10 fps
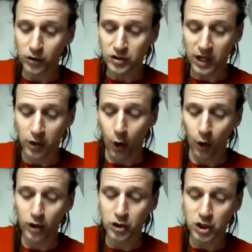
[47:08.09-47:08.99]

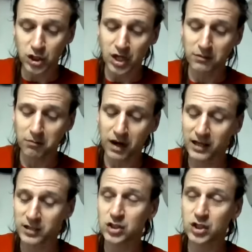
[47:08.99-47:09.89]
psychology and
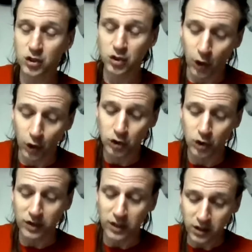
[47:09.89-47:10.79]
plastic
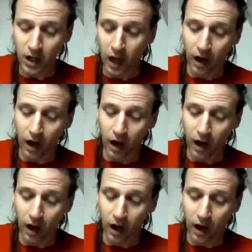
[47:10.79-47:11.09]
surgery